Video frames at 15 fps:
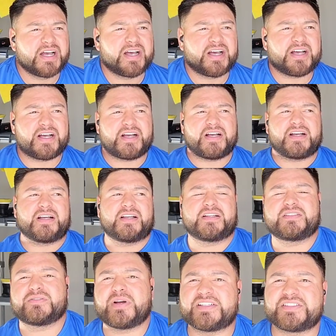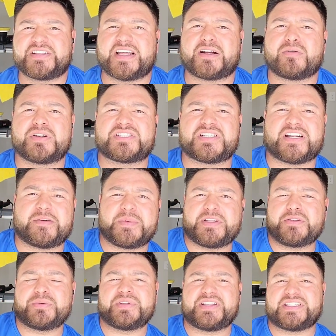to answer that question, I've
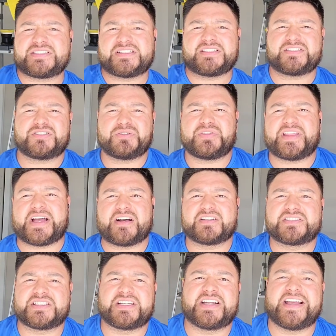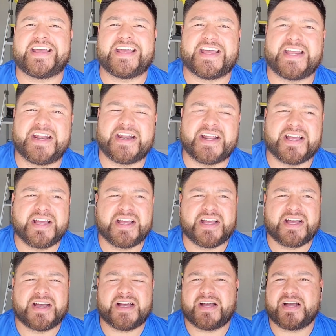been doing this since 2000 and
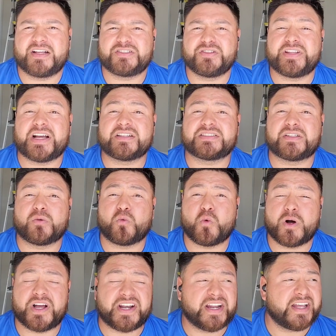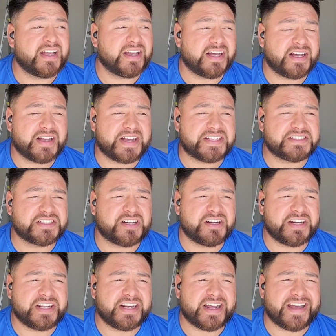2001. I
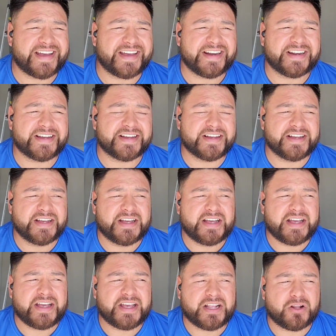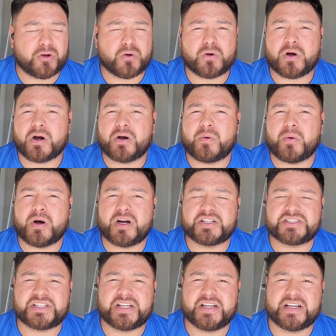started at a local car
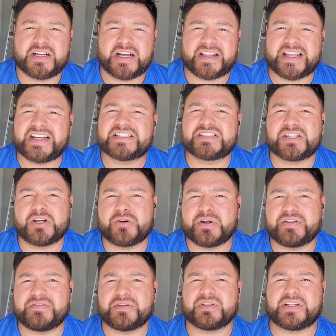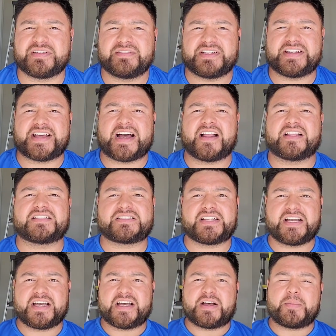wash. I think it's known, if you live in Dallas,
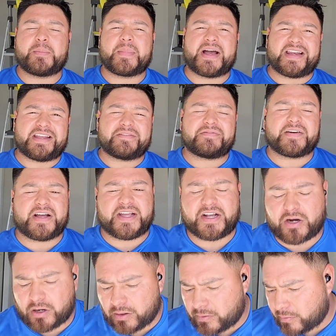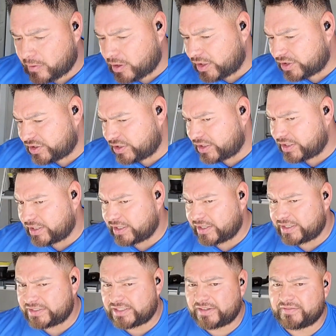Mighty Fine Car Wash.
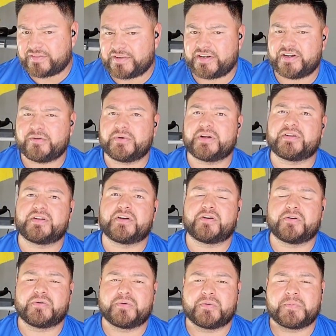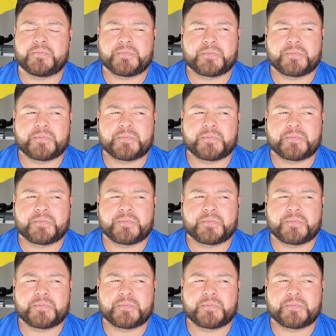It's a very well-known